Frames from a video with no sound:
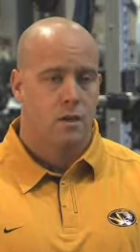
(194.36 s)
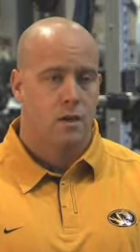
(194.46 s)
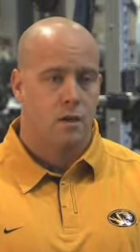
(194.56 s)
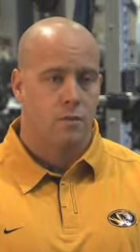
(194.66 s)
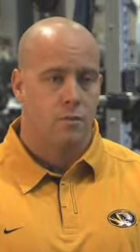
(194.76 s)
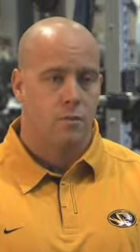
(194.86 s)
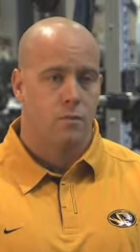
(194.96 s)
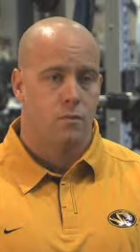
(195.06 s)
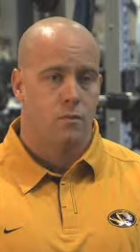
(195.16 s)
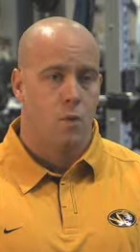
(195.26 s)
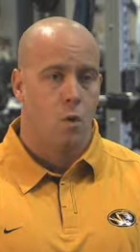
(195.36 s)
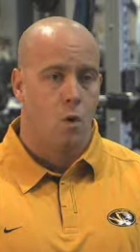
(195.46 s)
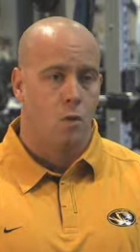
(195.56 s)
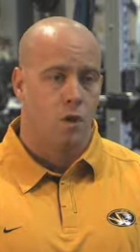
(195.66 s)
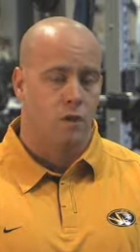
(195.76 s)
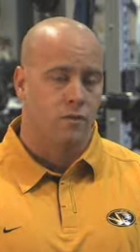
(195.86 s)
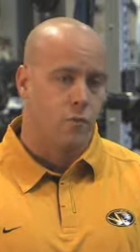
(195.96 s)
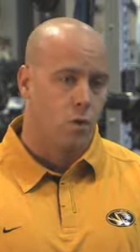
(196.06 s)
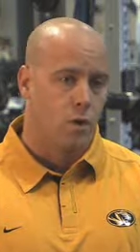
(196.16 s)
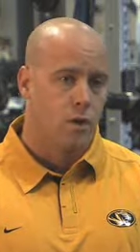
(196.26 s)
But what we're looking
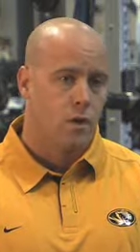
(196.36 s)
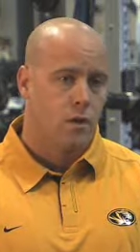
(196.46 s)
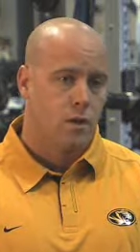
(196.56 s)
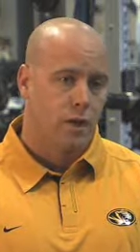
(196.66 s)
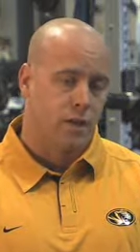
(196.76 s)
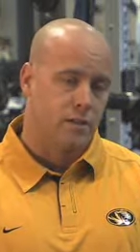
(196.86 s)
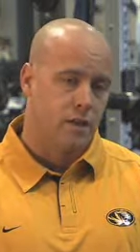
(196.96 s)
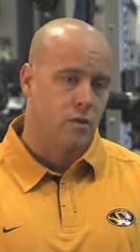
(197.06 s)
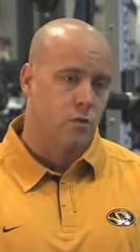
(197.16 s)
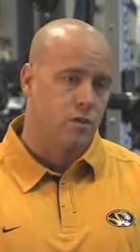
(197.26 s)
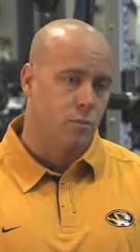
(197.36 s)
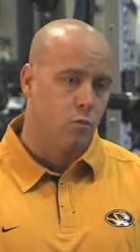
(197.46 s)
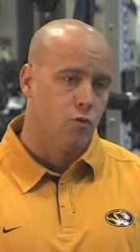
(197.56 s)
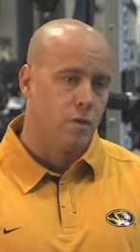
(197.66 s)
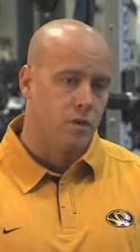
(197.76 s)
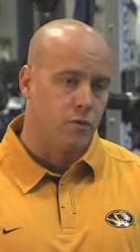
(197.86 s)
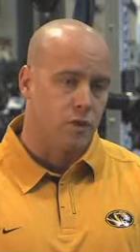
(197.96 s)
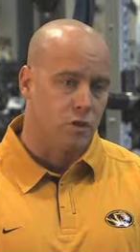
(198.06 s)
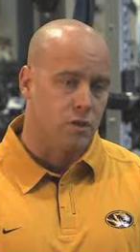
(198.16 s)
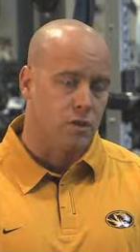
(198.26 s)
for, like I said, was some movement
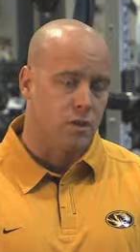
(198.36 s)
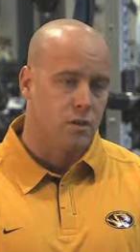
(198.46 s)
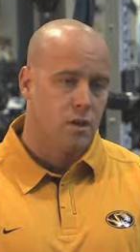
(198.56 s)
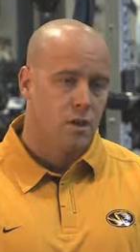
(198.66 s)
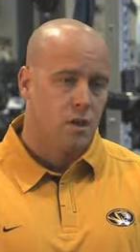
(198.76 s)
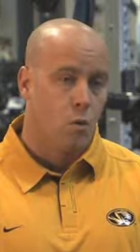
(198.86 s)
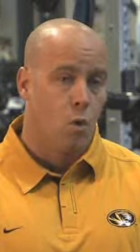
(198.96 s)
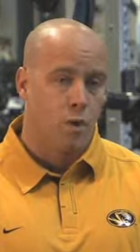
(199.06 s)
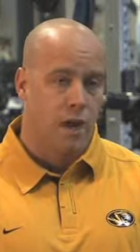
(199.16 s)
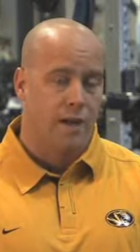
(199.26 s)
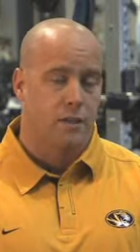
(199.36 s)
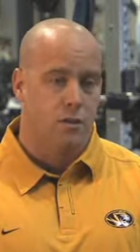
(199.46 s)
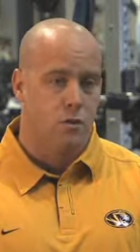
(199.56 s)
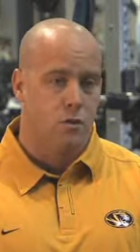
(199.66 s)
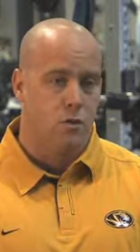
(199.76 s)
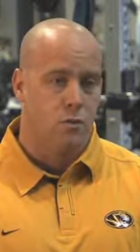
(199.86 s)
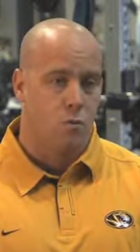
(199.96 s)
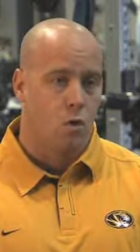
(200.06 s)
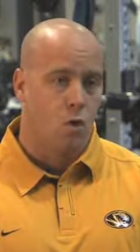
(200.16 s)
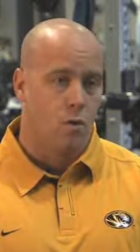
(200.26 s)
deficiencies. And what we'd like to do
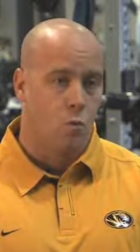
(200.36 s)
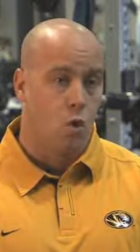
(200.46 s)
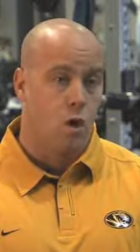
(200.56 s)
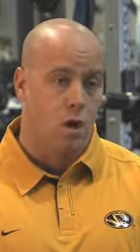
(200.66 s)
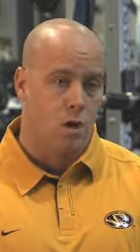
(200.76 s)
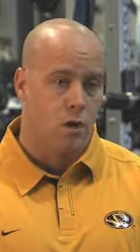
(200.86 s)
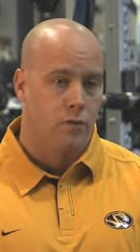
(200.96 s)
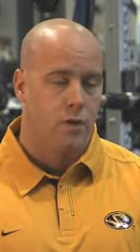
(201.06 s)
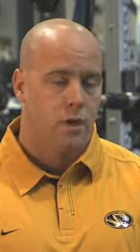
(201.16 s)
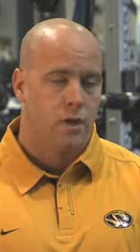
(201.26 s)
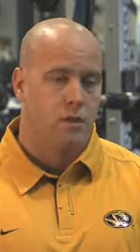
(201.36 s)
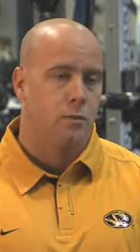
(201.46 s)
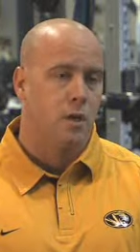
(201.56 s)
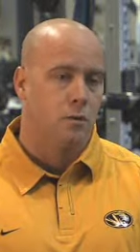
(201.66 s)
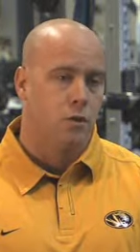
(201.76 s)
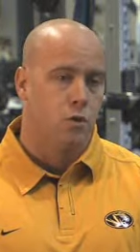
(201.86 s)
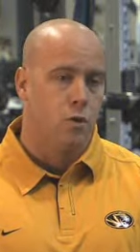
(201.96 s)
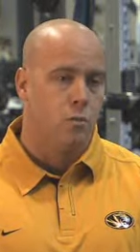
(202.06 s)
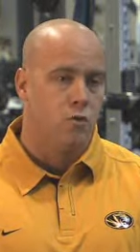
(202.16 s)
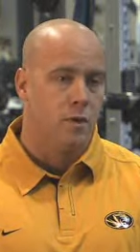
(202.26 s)
more of is be able to
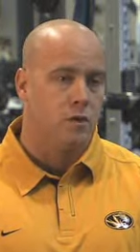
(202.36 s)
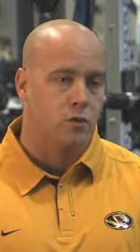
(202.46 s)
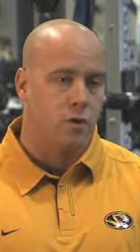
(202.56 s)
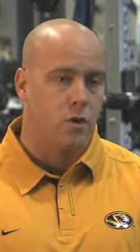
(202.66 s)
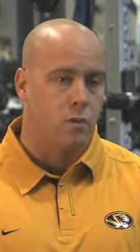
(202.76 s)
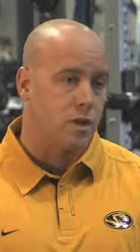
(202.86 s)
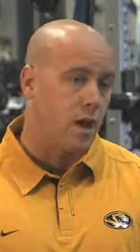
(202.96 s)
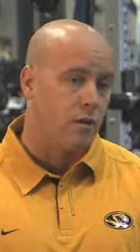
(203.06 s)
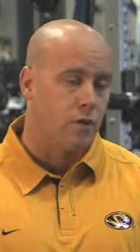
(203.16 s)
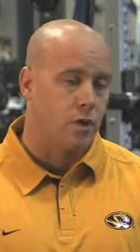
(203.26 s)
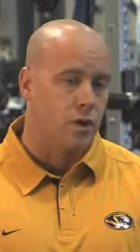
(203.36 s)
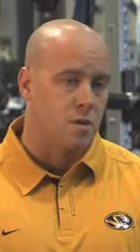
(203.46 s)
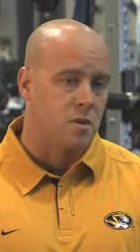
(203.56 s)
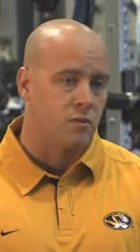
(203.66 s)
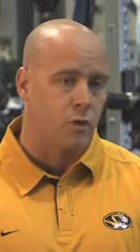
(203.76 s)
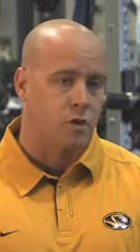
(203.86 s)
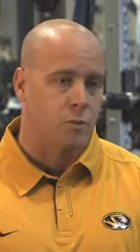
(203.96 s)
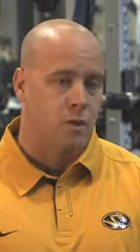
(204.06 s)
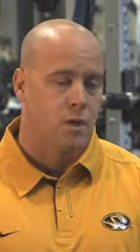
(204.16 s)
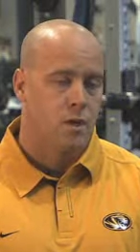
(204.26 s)
do a movement screen with every incoming
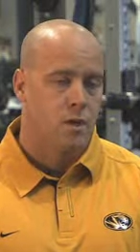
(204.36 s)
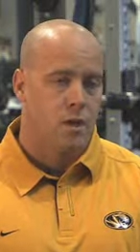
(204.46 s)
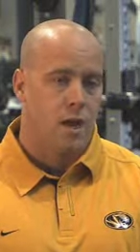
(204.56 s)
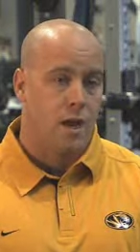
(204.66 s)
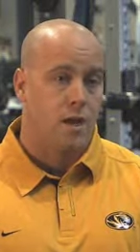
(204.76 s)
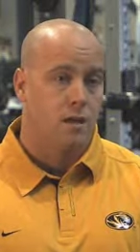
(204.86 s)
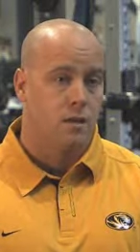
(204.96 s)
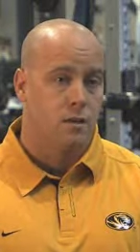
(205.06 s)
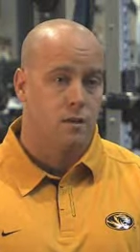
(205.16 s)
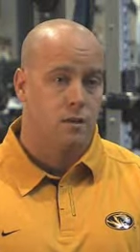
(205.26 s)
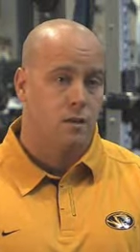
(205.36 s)
freshman and